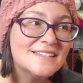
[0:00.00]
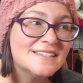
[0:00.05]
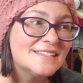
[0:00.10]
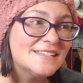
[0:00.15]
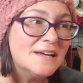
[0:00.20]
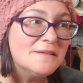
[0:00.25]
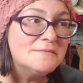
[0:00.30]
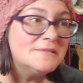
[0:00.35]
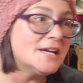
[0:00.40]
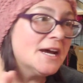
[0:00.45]

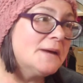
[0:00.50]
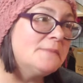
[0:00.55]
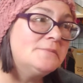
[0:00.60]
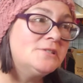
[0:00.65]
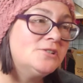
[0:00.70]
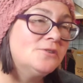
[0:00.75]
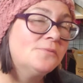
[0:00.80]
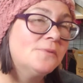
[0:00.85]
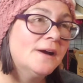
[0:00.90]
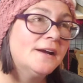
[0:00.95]
sometimes
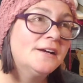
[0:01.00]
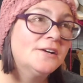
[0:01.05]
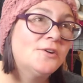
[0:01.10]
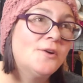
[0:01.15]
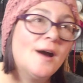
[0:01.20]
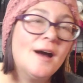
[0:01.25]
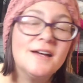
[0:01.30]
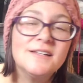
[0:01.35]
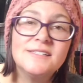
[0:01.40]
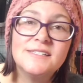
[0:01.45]
you run
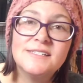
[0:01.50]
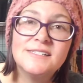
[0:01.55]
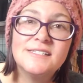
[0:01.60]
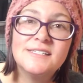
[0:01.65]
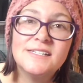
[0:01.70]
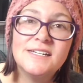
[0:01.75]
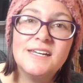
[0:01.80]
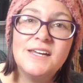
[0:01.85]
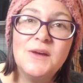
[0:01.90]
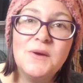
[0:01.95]
across
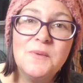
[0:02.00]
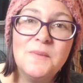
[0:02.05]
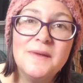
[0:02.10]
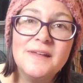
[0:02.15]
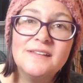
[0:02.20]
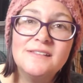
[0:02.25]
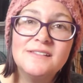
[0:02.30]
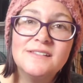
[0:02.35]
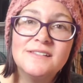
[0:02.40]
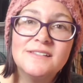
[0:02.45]

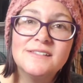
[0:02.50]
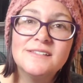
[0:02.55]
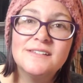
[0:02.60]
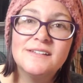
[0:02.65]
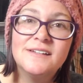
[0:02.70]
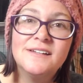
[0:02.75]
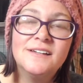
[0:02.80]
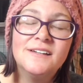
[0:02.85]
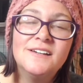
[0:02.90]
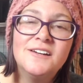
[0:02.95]
humans
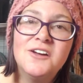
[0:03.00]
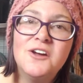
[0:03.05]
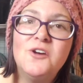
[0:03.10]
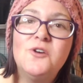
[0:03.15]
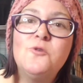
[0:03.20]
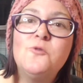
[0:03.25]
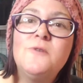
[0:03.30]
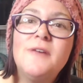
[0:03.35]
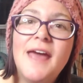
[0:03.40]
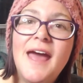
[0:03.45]

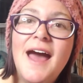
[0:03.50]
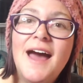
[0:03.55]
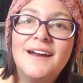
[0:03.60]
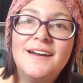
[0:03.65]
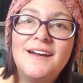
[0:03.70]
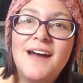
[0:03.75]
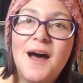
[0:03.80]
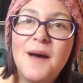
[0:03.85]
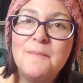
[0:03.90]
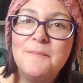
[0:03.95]
who
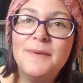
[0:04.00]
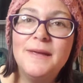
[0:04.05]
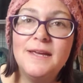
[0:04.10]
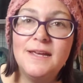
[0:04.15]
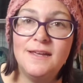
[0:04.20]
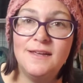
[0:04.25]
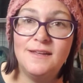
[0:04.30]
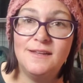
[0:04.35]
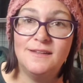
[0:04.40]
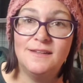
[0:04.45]
cannot
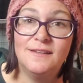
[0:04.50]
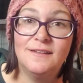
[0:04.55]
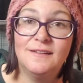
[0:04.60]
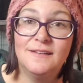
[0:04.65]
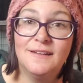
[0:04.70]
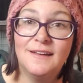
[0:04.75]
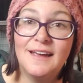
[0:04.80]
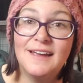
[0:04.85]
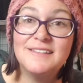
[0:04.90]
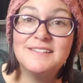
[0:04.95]
be
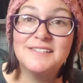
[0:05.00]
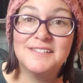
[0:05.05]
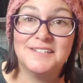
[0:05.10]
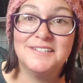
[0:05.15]
as